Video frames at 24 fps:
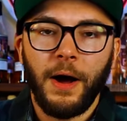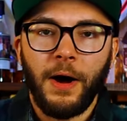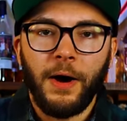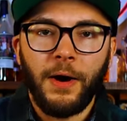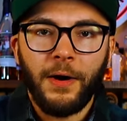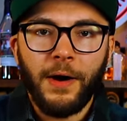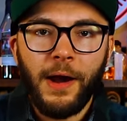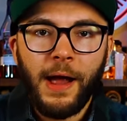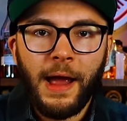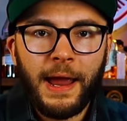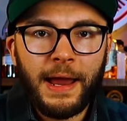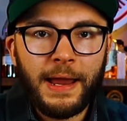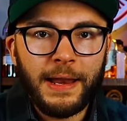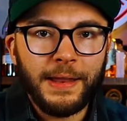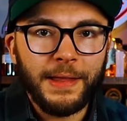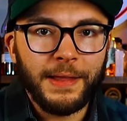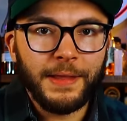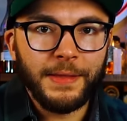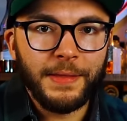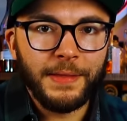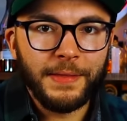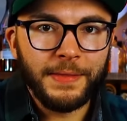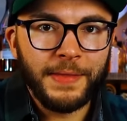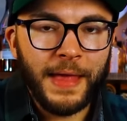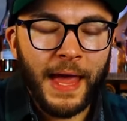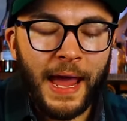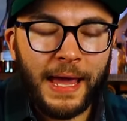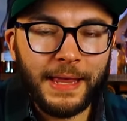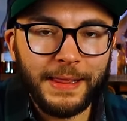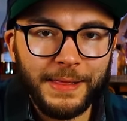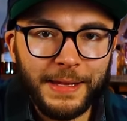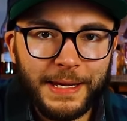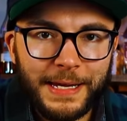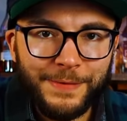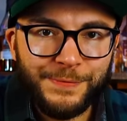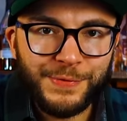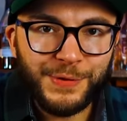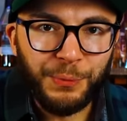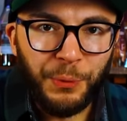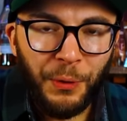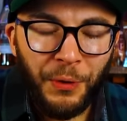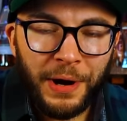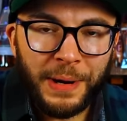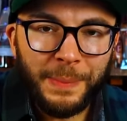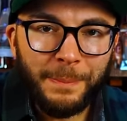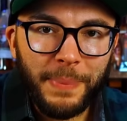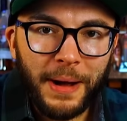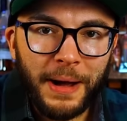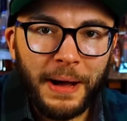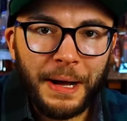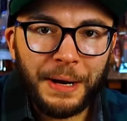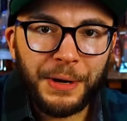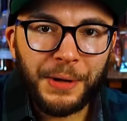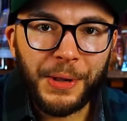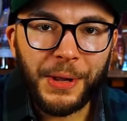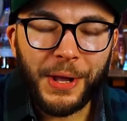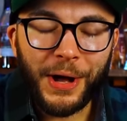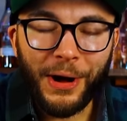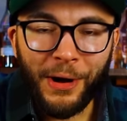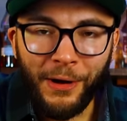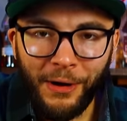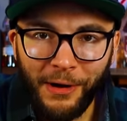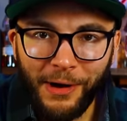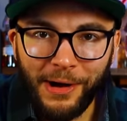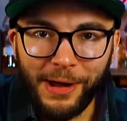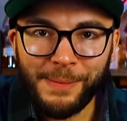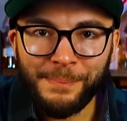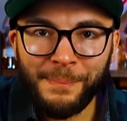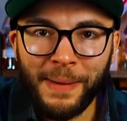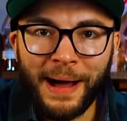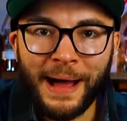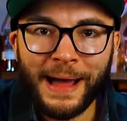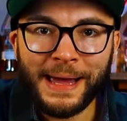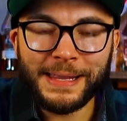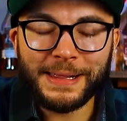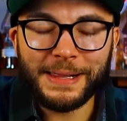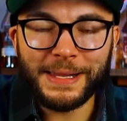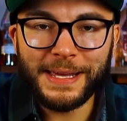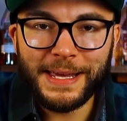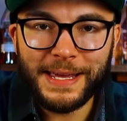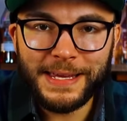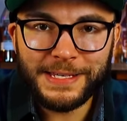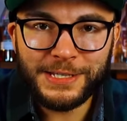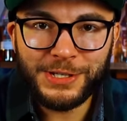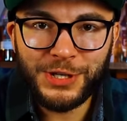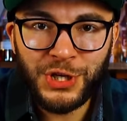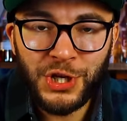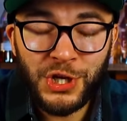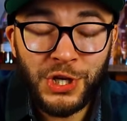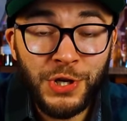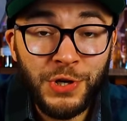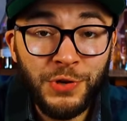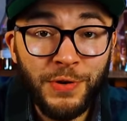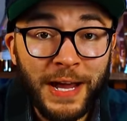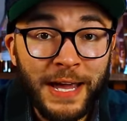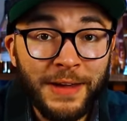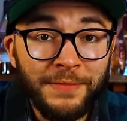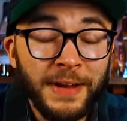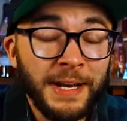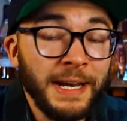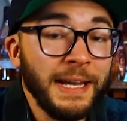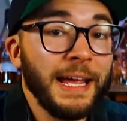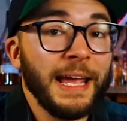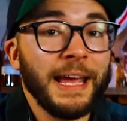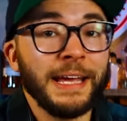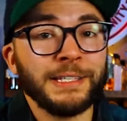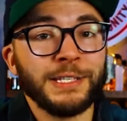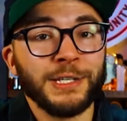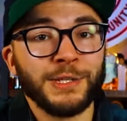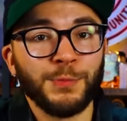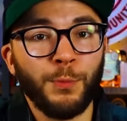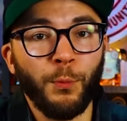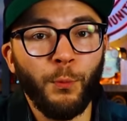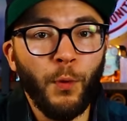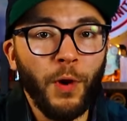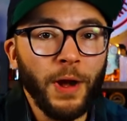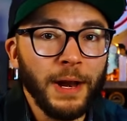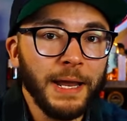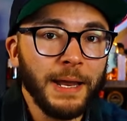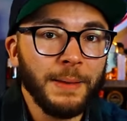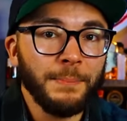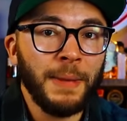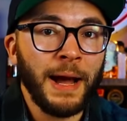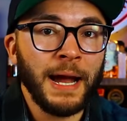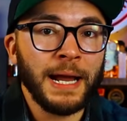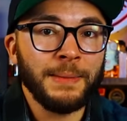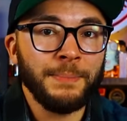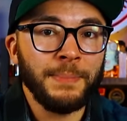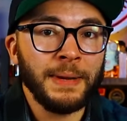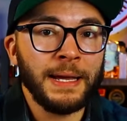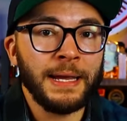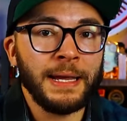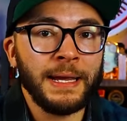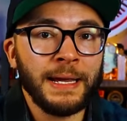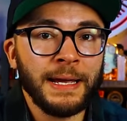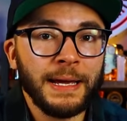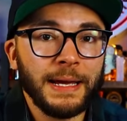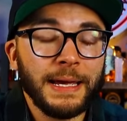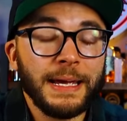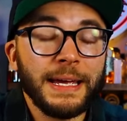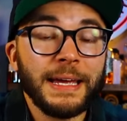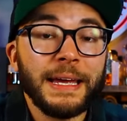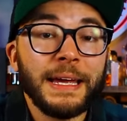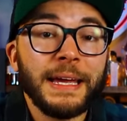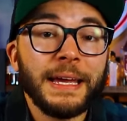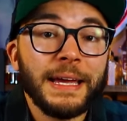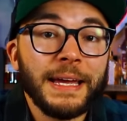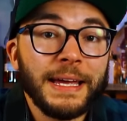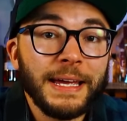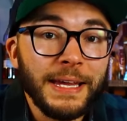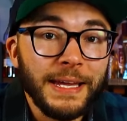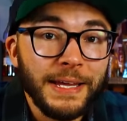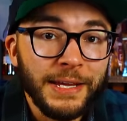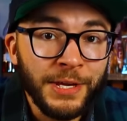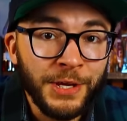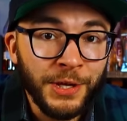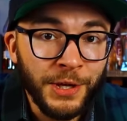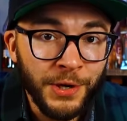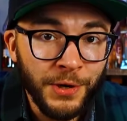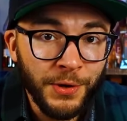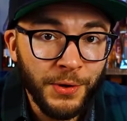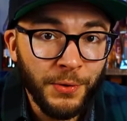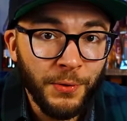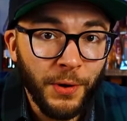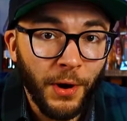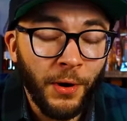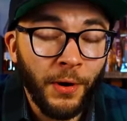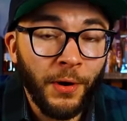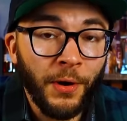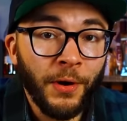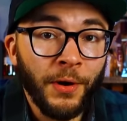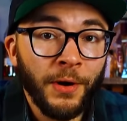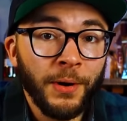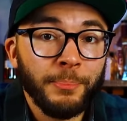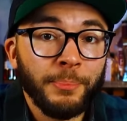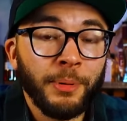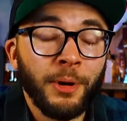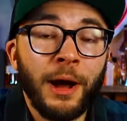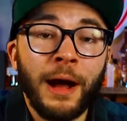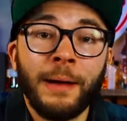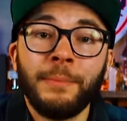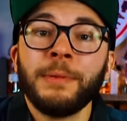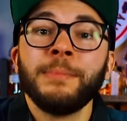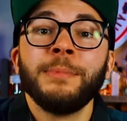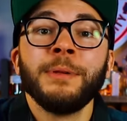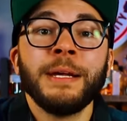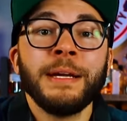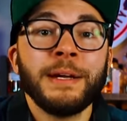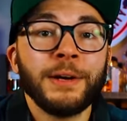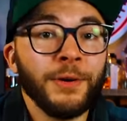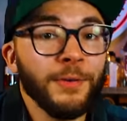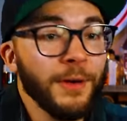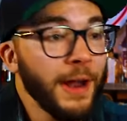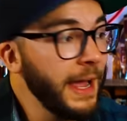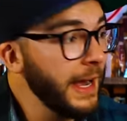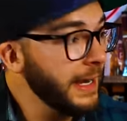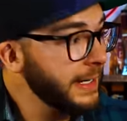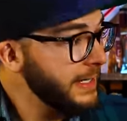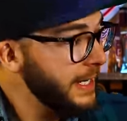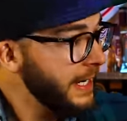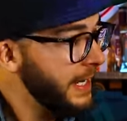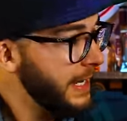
all right? That leaves one bottle on my list. Do you have any guesses what it might be? You are probably correct.